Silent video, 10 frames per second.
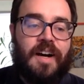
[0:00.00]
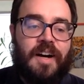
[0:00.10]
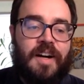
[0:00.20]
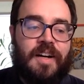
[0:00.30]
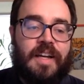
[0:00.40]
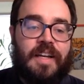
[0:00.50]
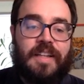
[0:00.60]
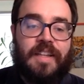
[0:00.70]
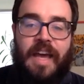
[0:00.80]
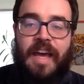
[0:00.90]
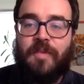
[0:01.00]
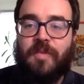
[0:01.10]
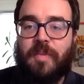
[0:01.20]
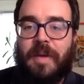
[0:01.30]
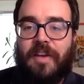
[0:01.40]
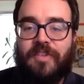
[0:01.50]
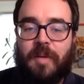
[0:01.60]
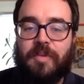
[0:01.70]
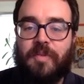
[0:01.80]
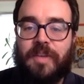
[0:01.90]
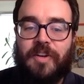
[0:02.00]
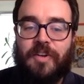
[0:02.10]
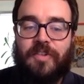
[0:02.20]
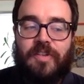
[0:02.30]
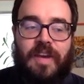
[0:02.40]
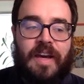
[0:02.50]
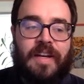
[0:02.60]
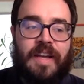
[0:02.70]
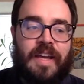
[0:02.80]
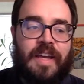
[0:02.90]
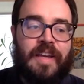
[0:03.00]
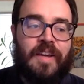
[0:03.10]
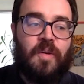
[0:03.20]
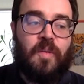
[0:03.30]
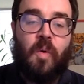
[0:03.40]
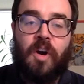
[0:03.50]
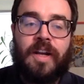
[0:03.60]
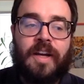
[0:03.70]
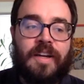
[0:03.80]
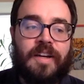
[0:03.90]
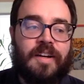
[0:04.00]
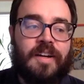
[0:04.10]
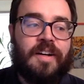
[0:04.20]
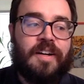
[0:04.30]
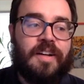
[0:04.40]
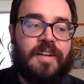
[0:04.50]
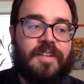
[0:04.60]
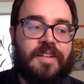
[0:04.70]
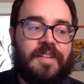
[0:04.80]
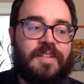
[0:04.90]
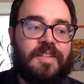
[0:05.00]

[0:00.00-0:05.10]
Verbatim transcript: Uh, Clang, for the past couple of years, has had a warning uh,